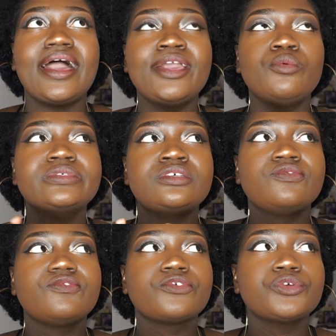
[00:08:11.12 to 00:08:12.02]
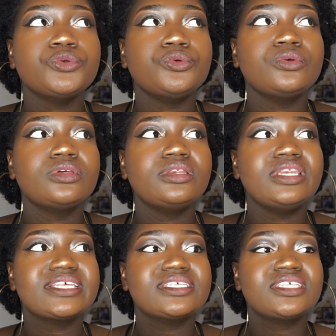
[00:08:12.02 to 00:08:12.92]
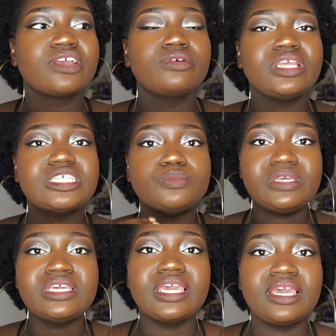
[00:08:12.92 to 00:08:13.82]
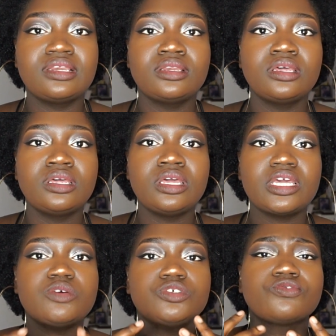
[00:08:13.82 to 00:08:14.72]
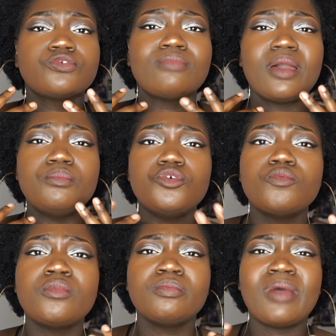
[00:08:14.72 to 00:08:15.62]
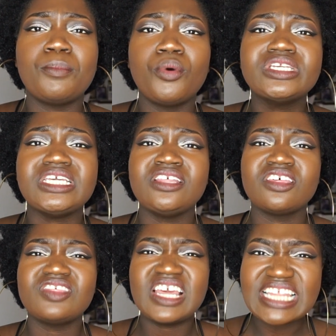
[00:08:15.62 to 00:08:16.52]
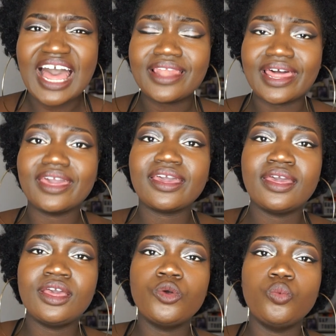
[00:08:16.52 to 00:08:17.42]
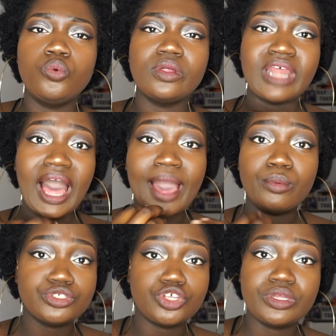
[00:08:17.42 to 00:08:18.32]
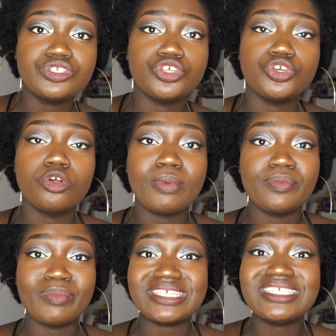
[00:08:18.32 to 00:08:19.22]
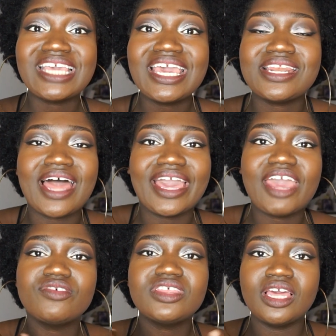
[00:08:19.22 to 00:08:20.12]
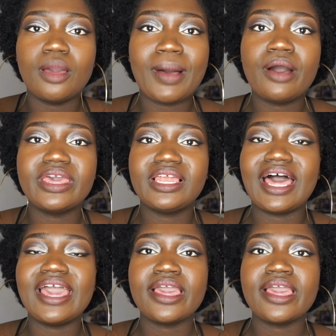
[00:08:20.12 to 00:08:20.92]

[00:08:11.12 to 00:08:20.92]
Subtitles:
It wasn't through necessarily speaking, it was through my movement, my body, the thing that that I was so insecure about, my skin, everything about it,